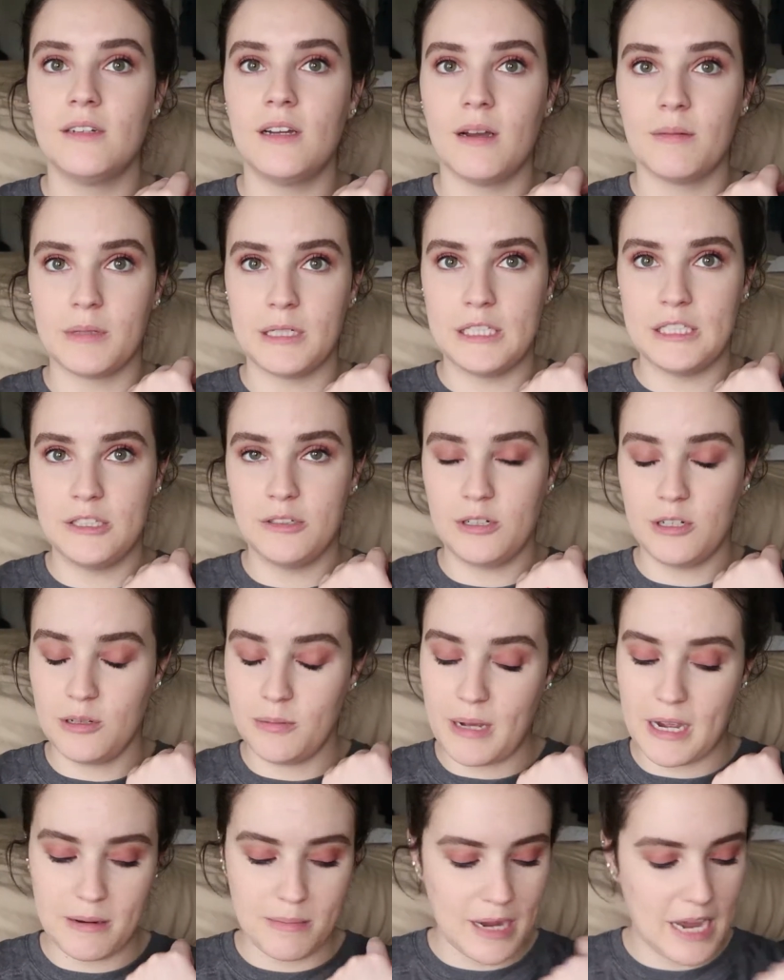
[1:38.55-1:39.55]
I'm gonna do it on the
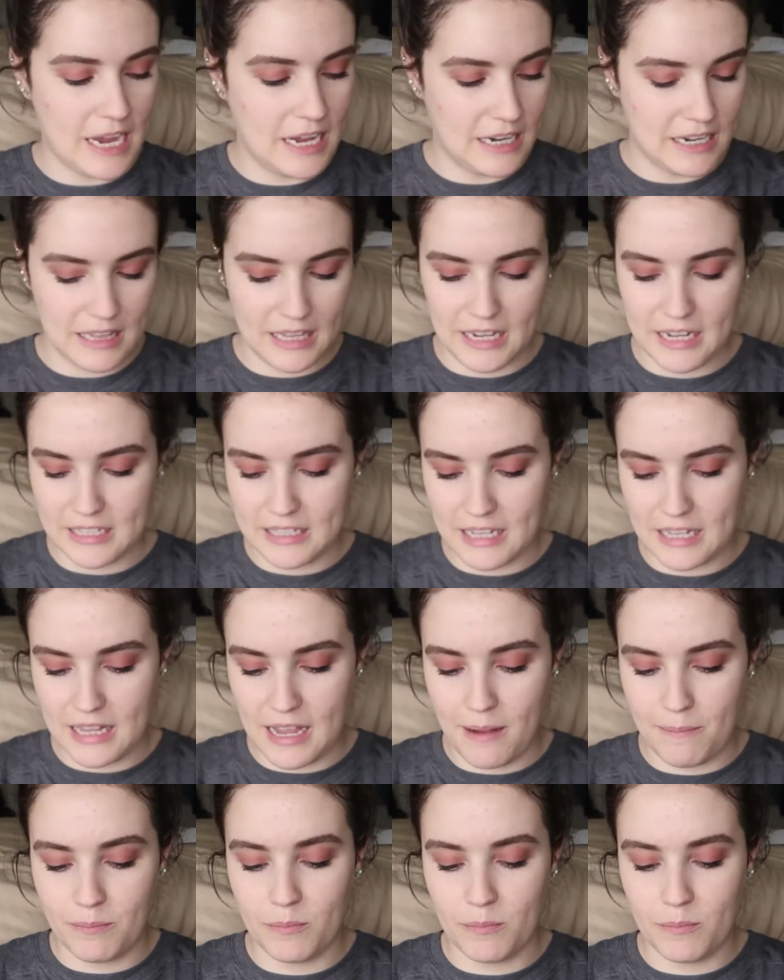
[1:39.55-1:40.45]
back of my hand. I think I said that.